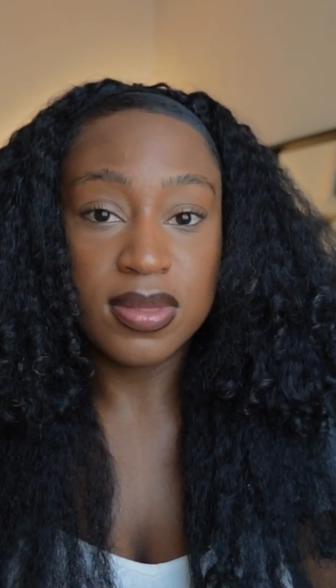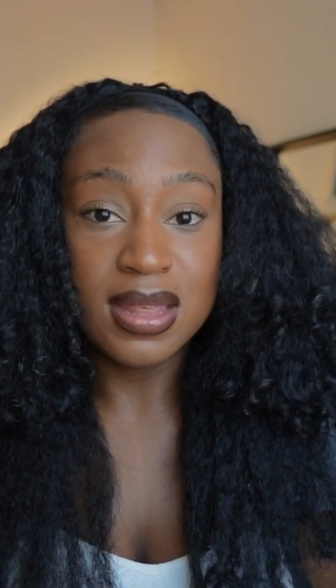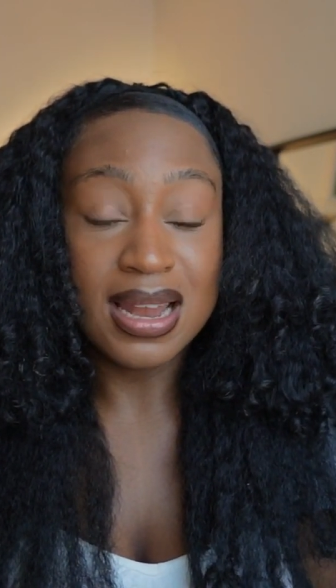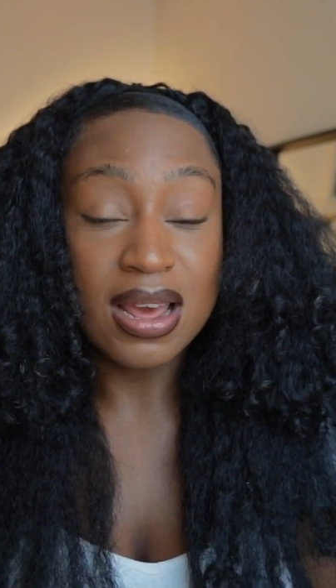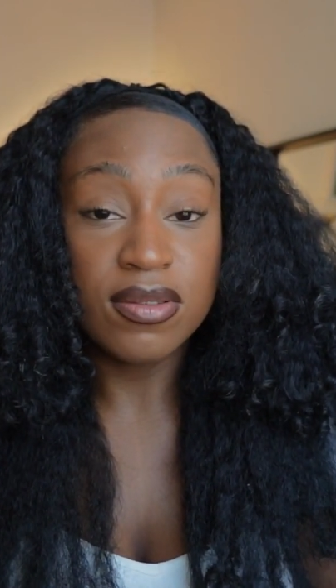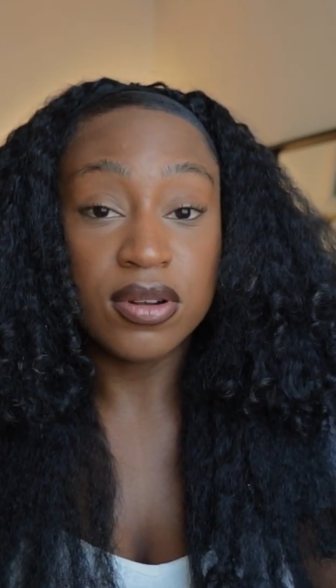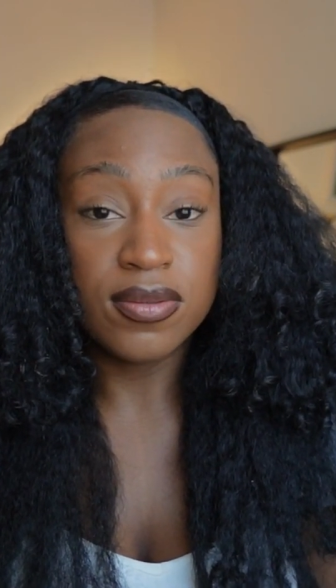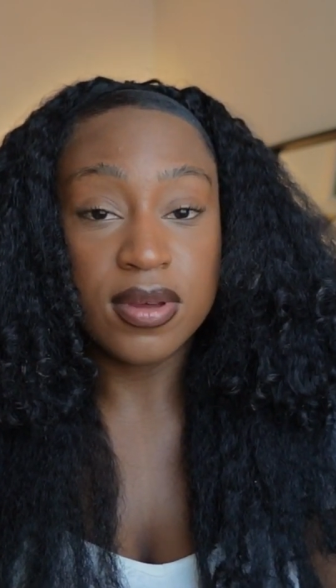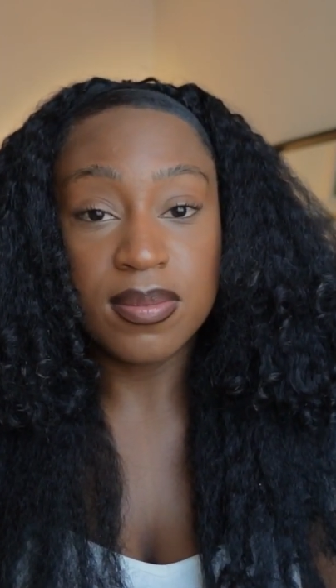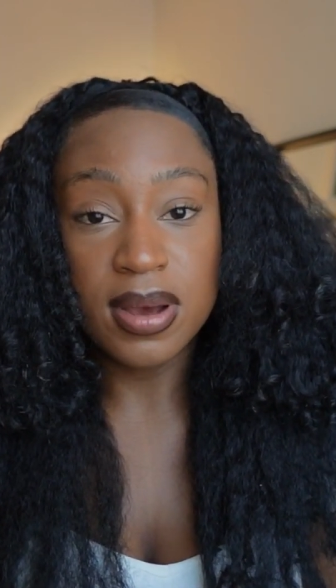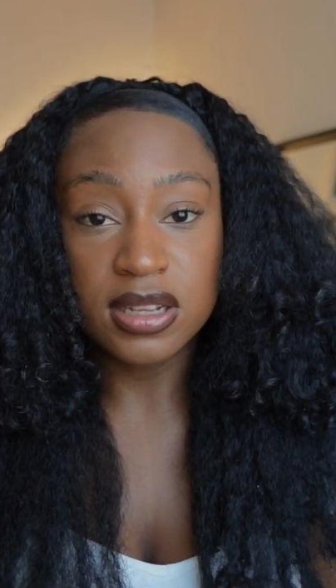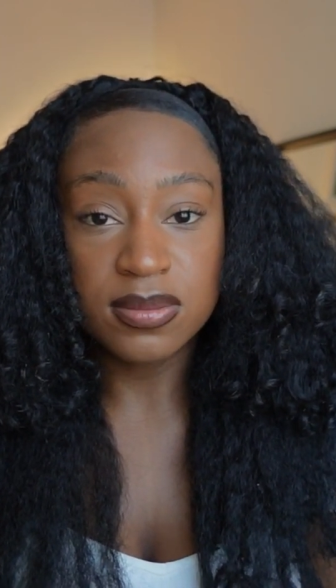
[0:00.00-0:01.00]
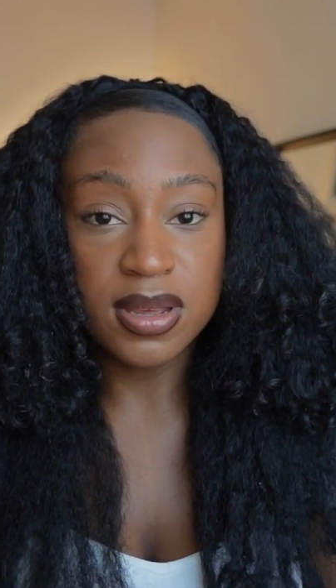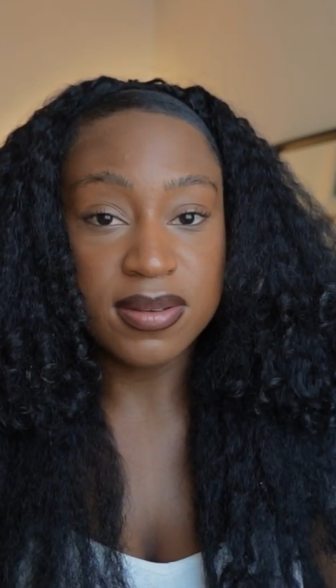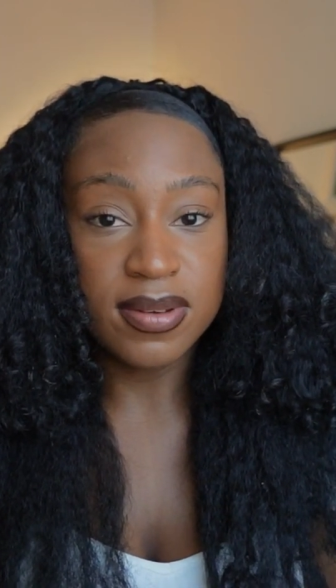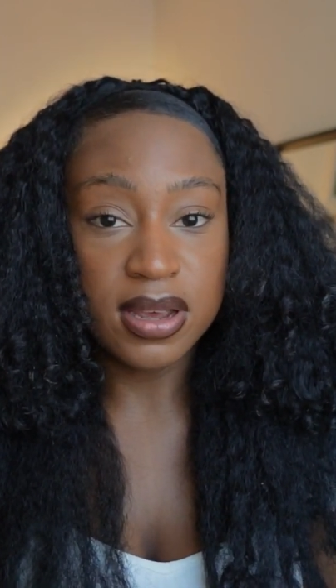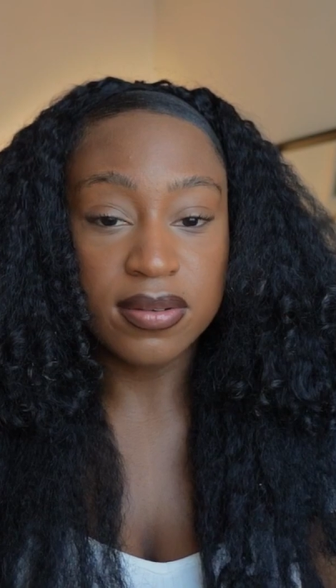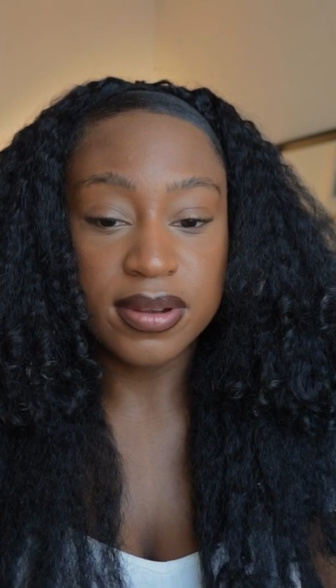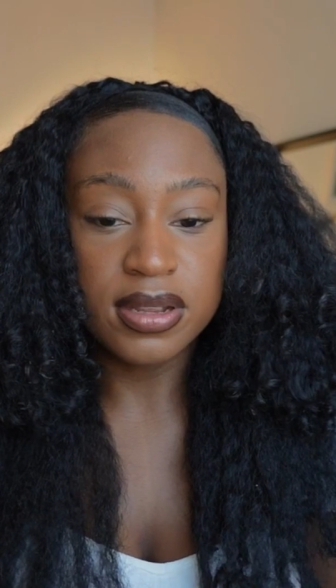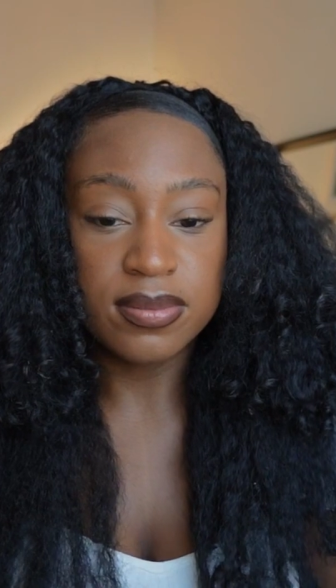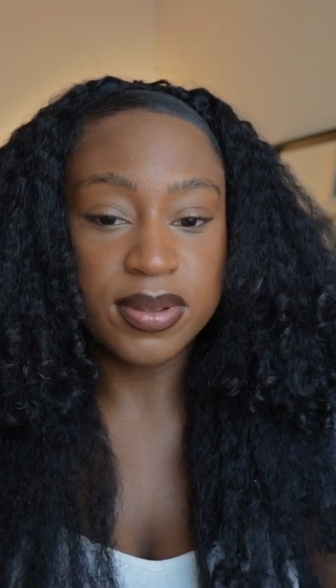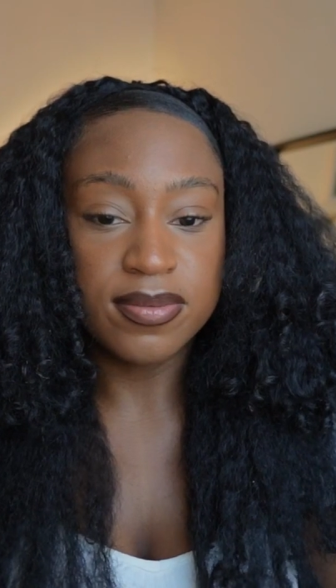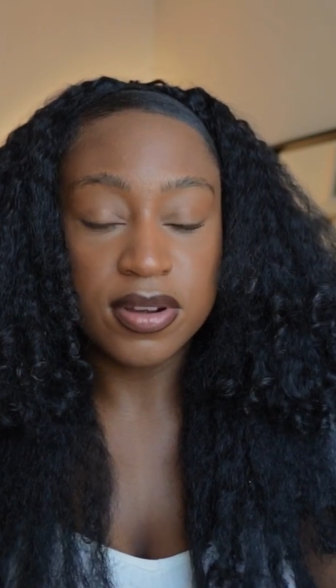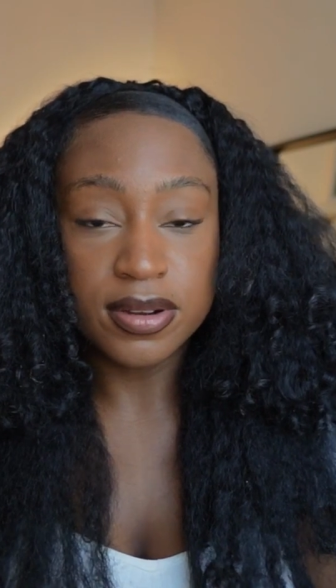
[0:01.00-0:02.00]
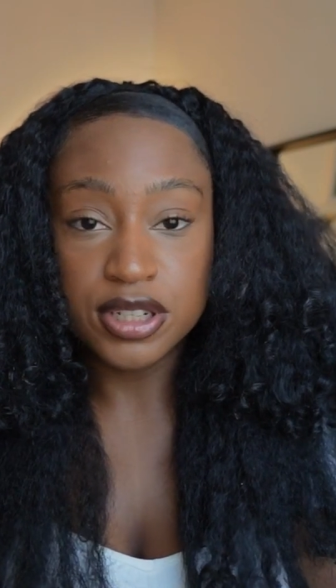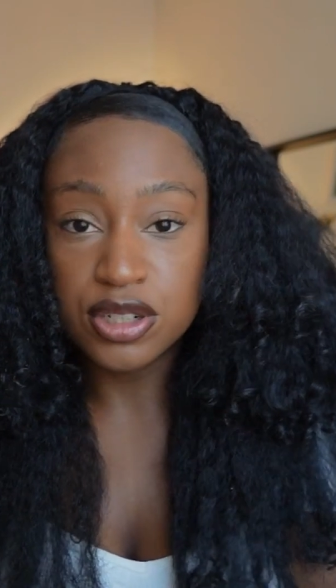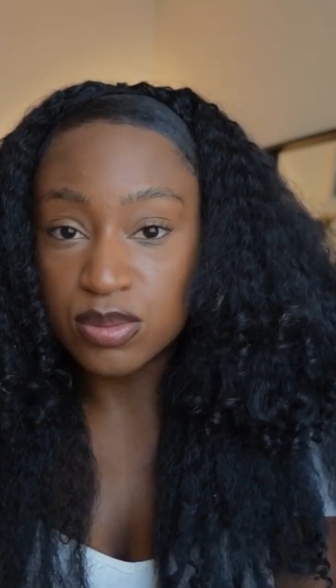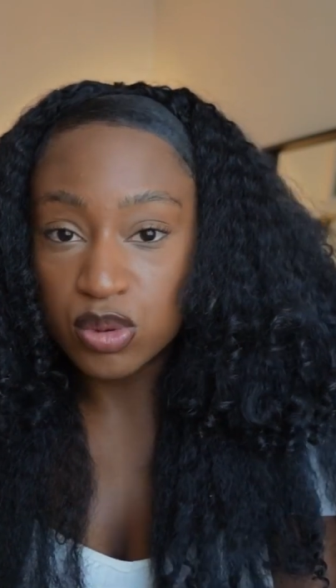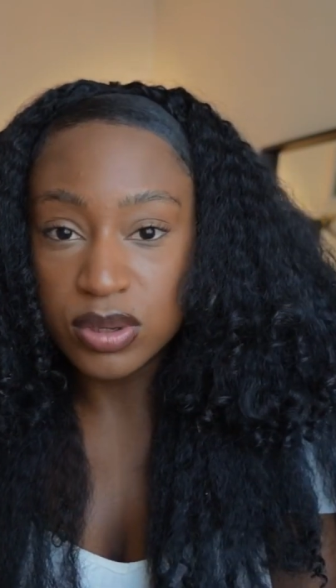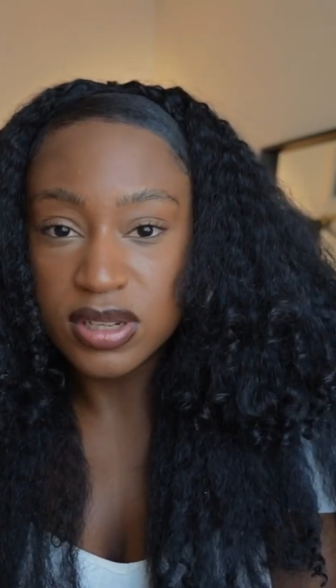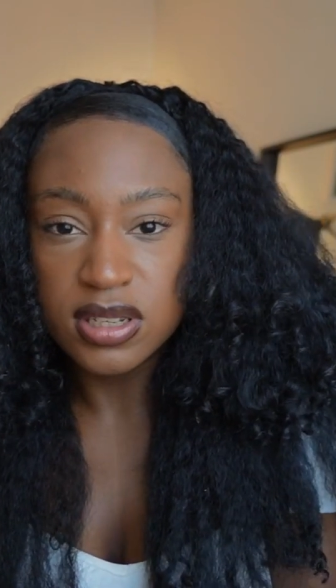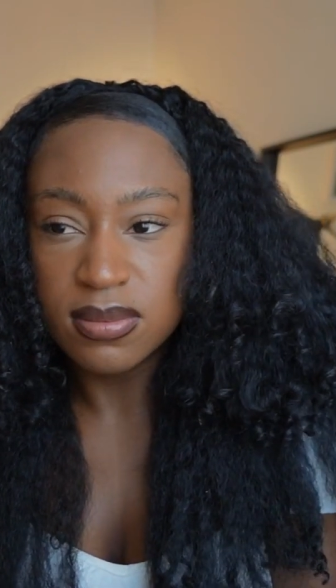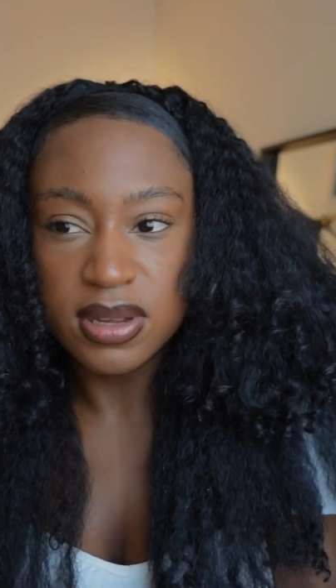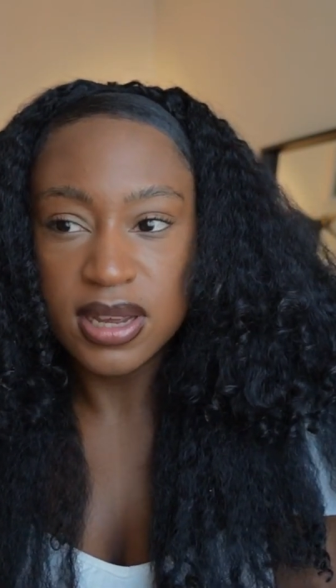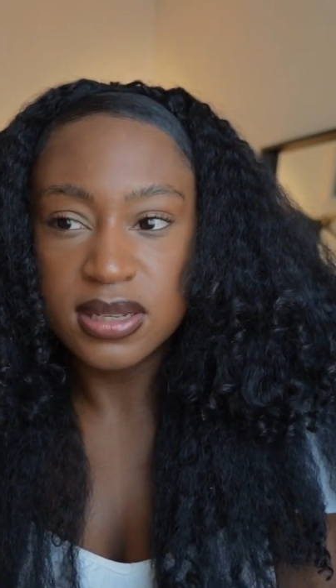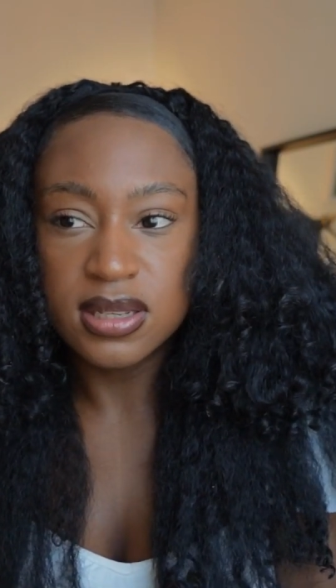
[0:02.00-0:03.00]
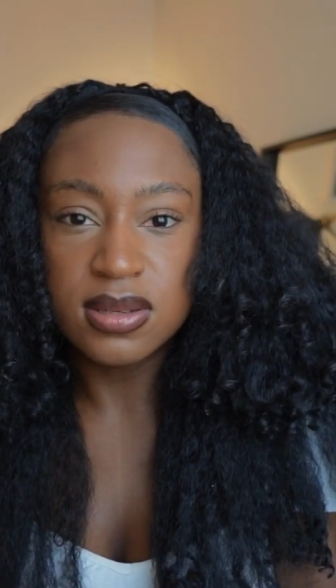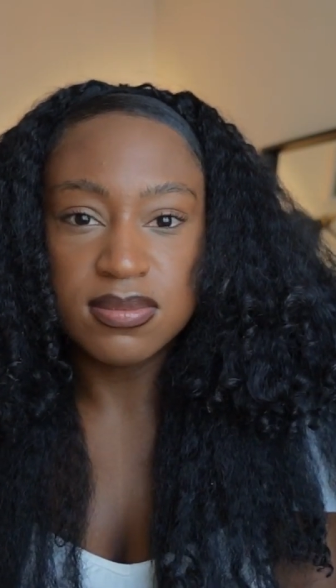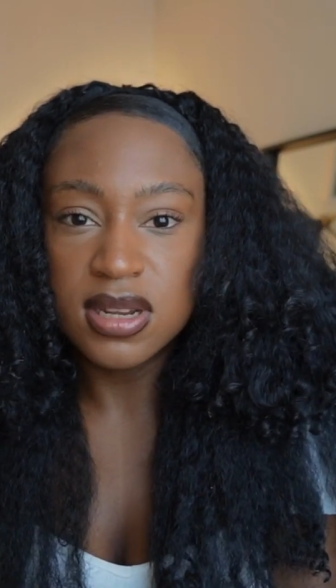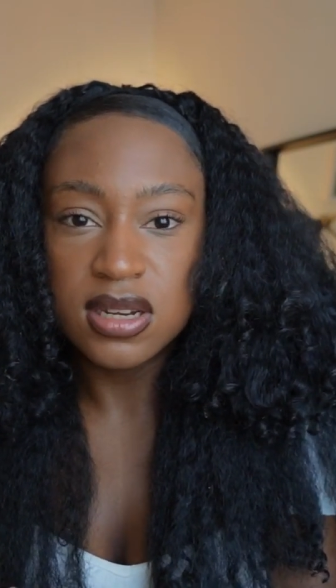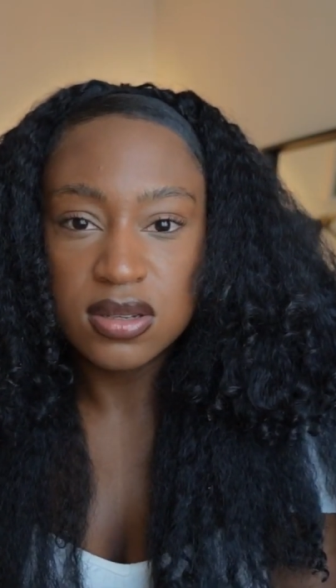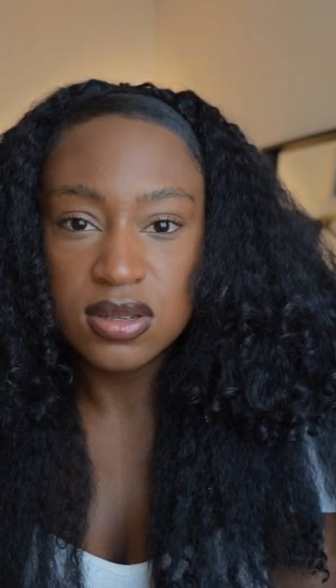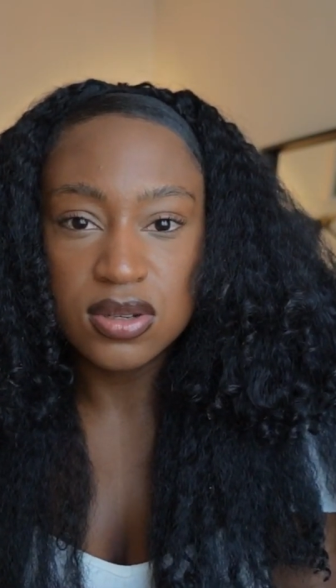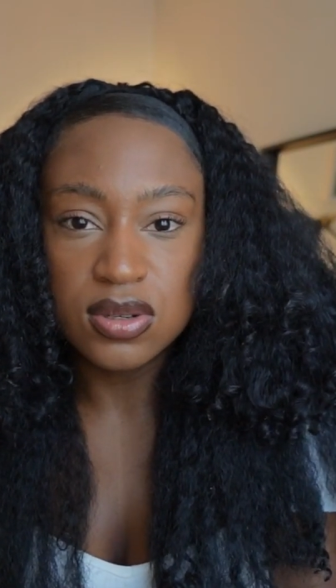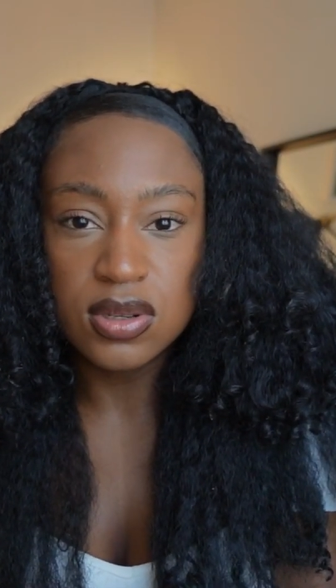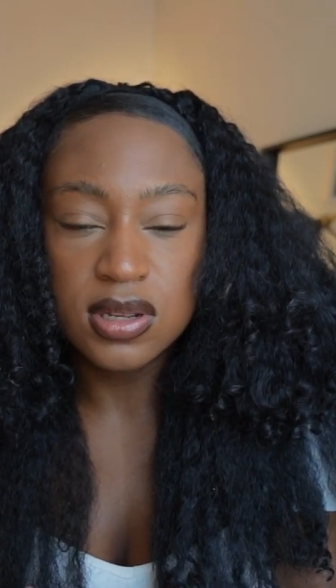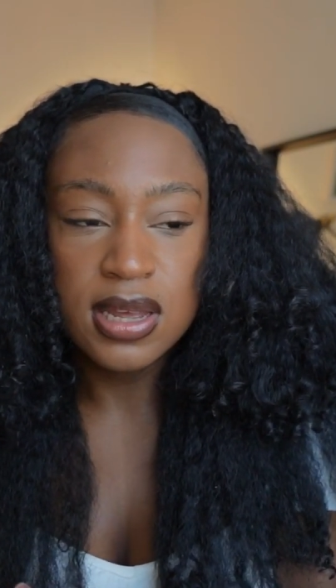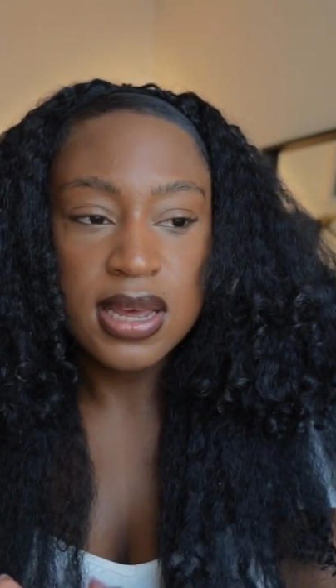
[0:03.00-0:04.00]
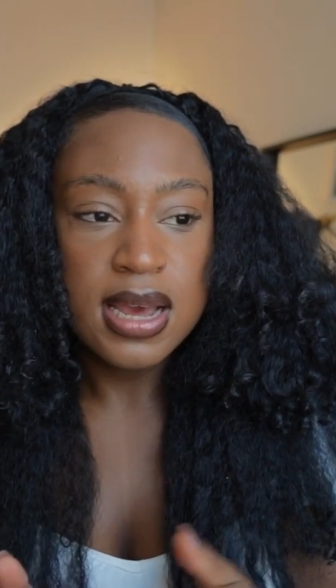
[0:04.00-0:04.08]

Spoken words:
The level of impacts may vary and be very small in some cases and minuscule,